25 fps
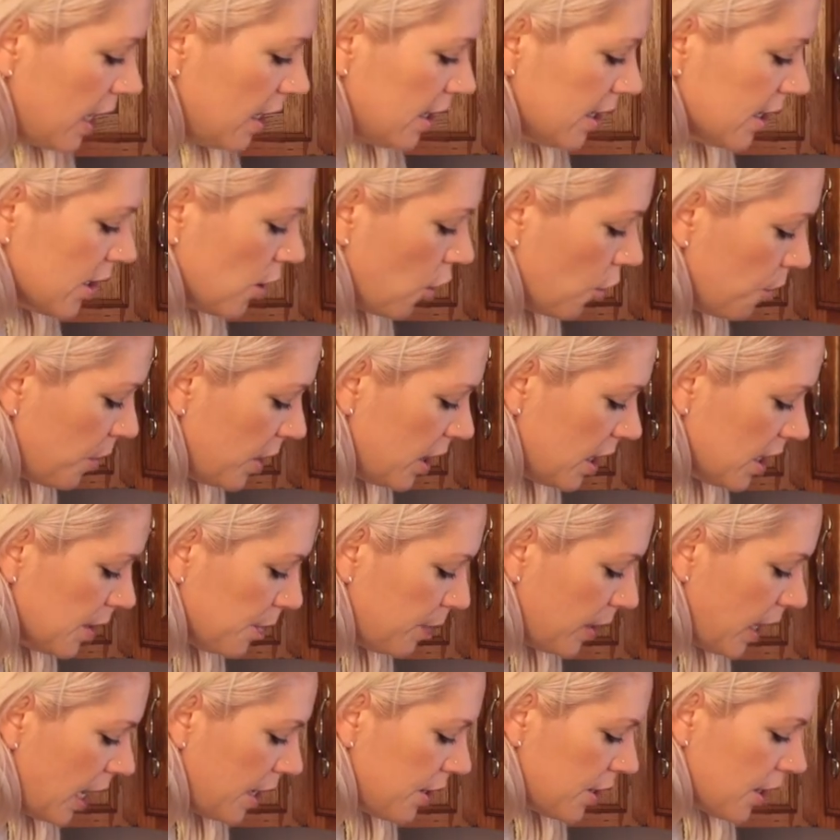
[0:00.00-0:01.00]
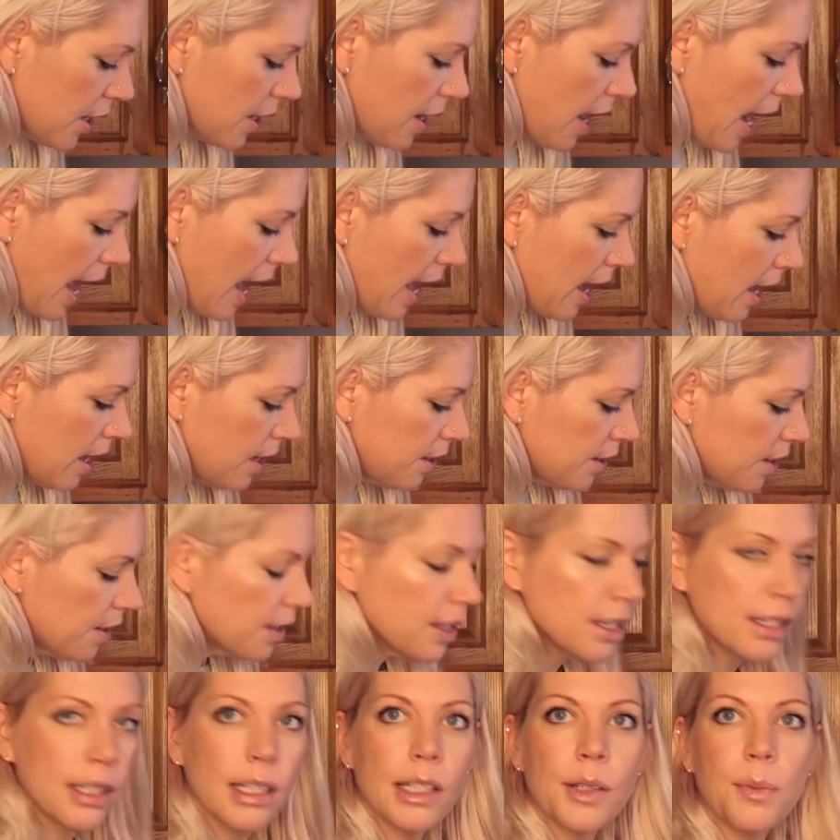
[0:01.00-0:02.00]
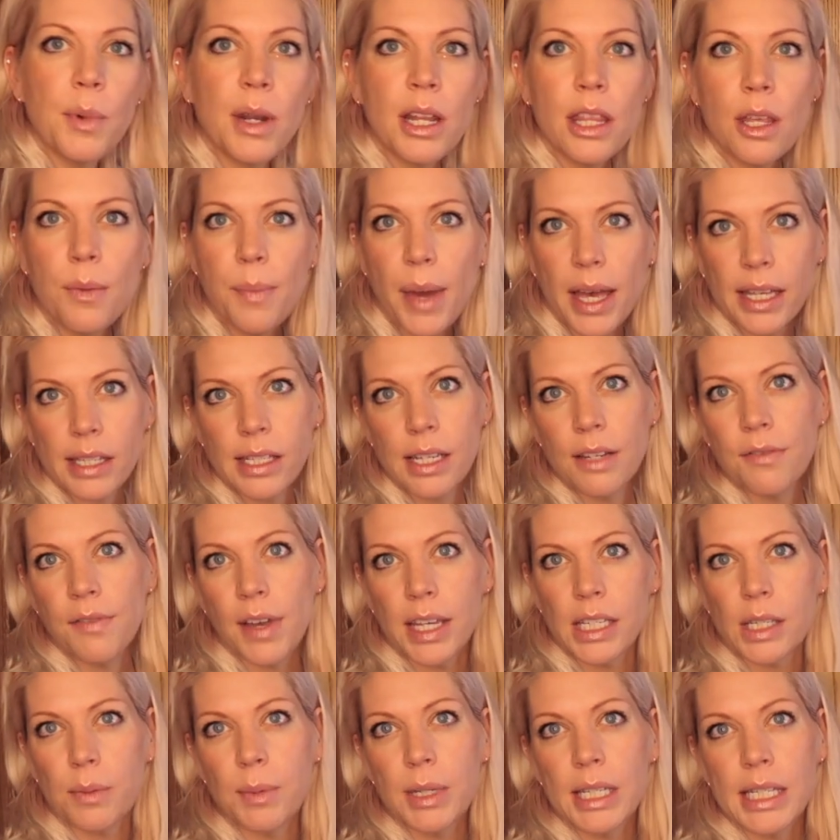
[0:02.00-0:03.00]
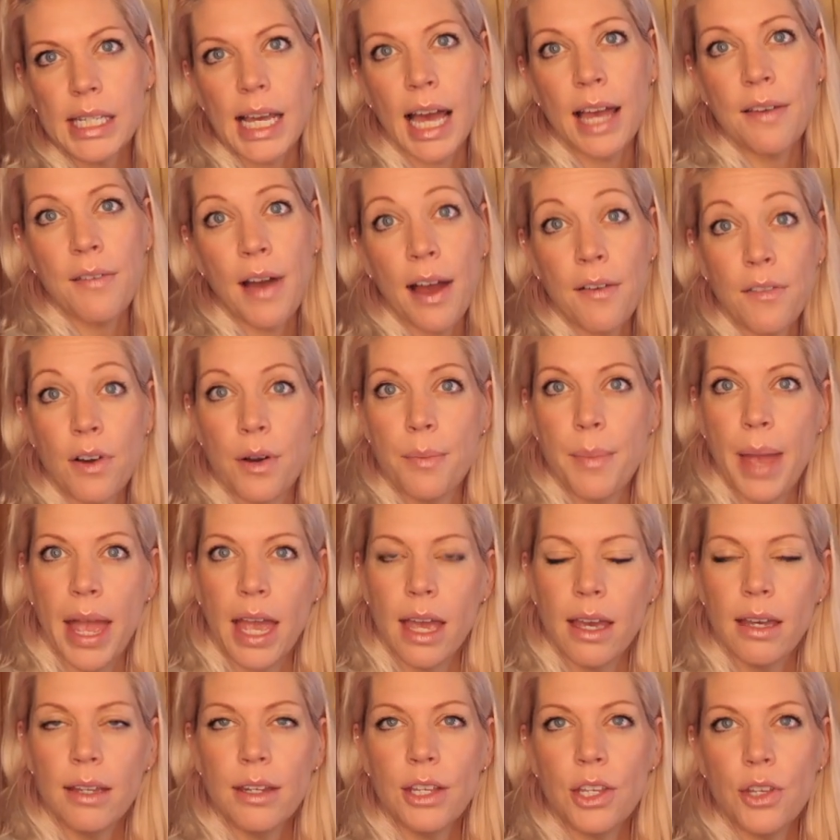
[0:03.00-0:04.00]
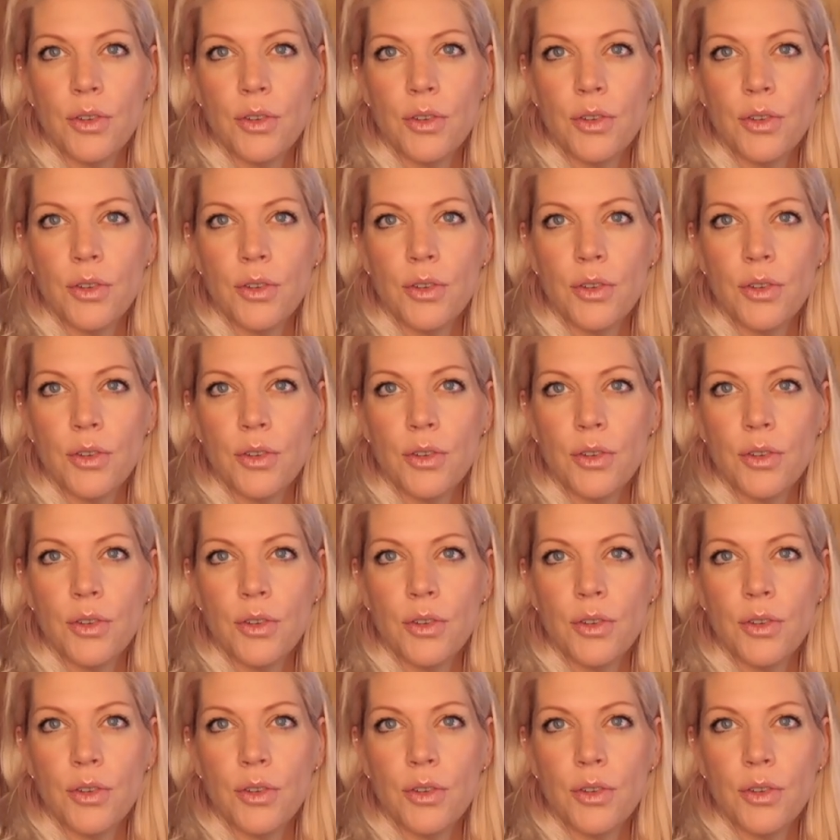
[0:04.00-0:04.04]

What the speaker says: he sold me this blender, and this is one of the best investments I've ever made.